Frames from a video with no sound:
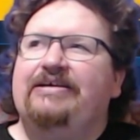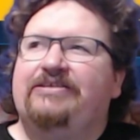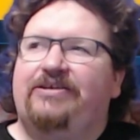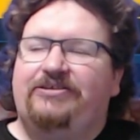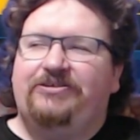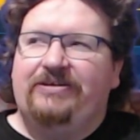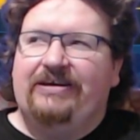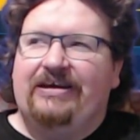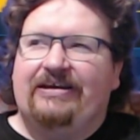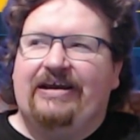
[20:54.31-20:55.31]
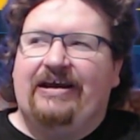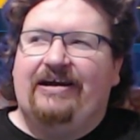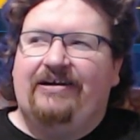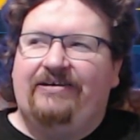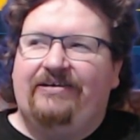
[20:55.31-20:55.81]
so that you can get a
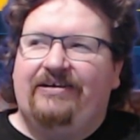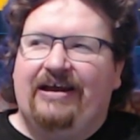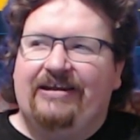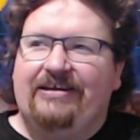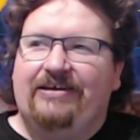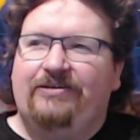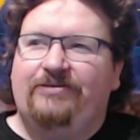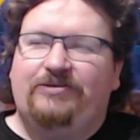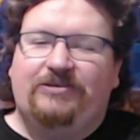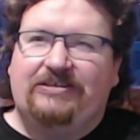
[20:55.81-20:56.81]
car and then